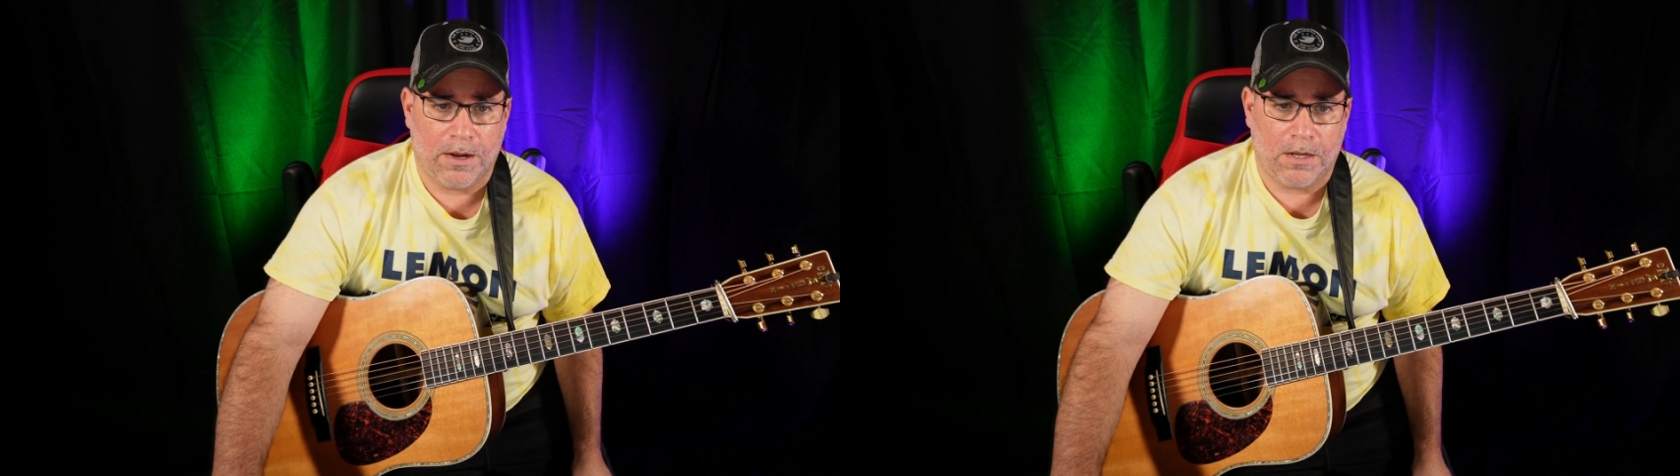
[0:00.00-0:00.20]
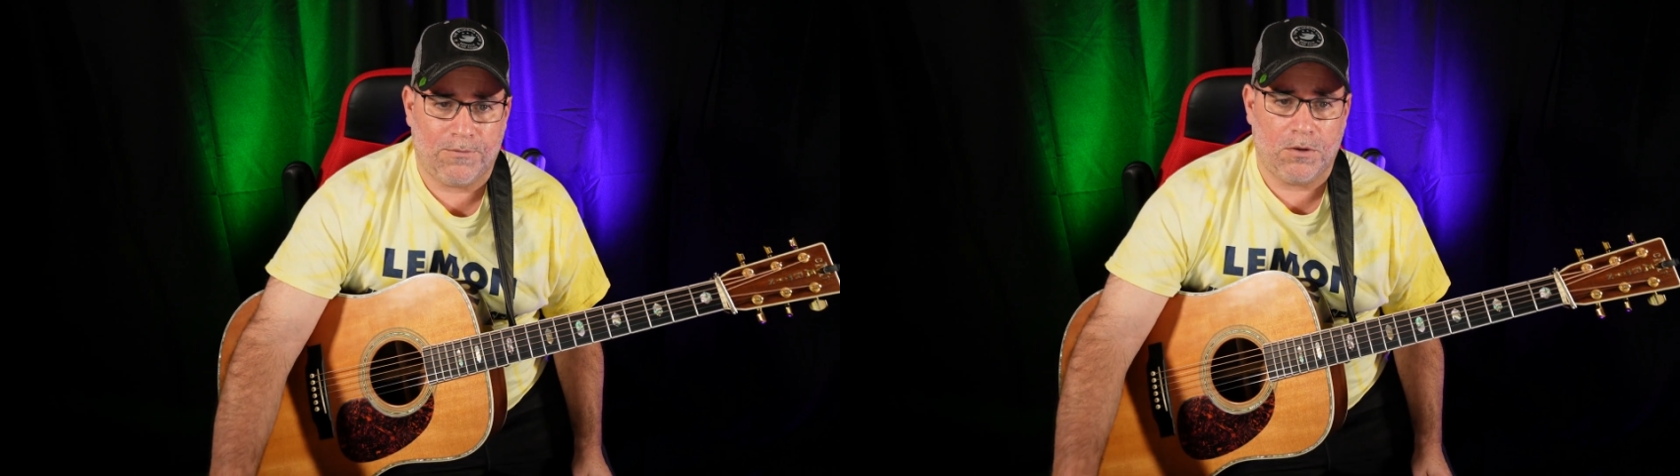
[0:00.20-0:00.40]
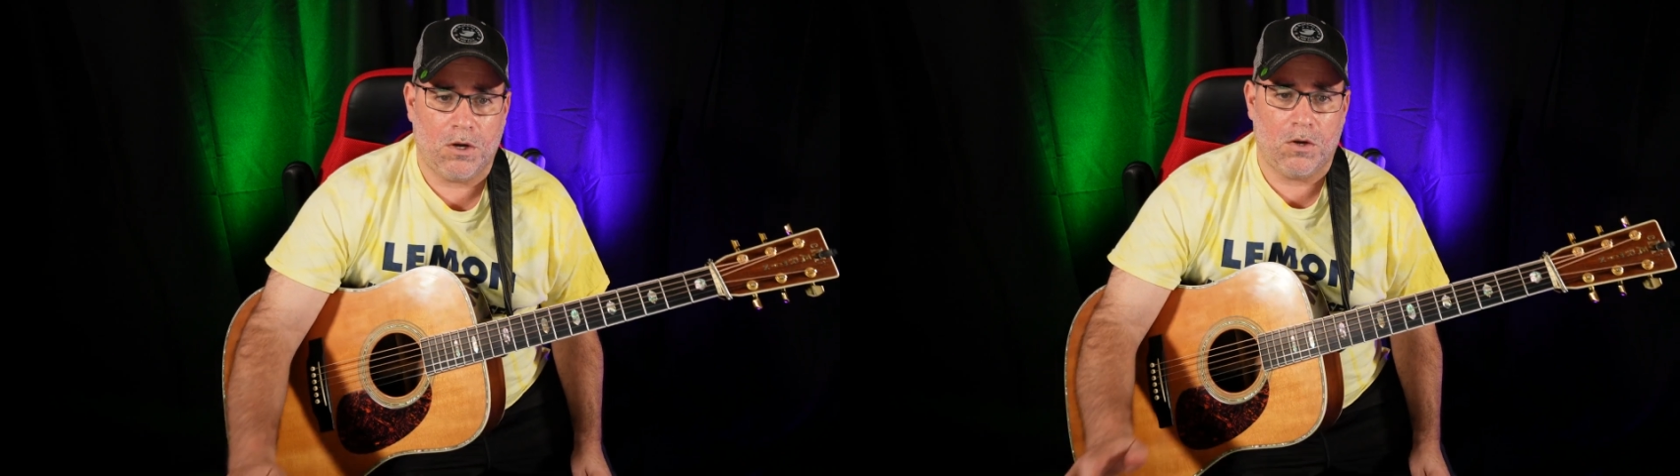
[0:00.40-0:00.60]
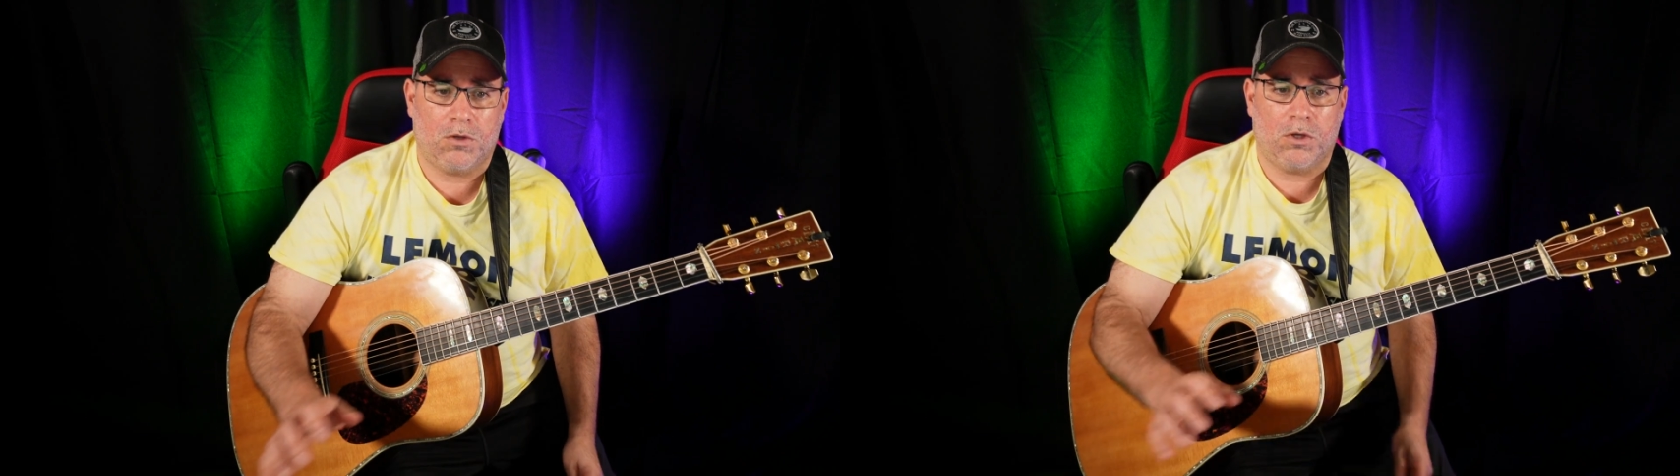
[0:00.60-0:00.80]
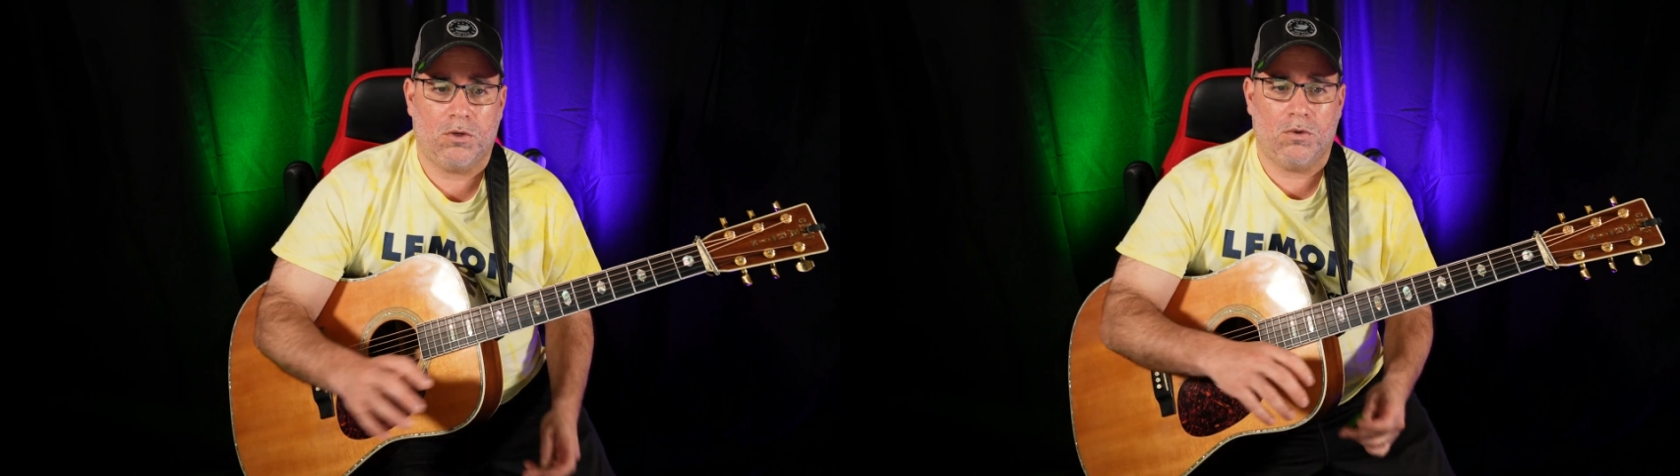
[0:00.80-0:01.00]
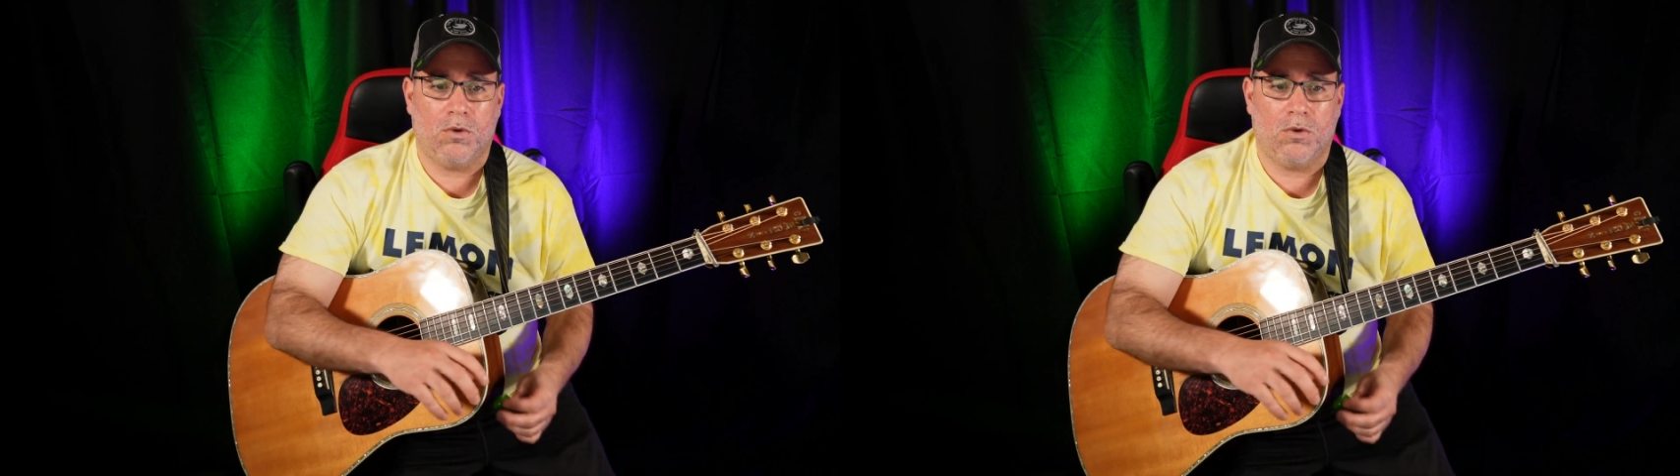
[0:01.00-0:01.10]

And if you go to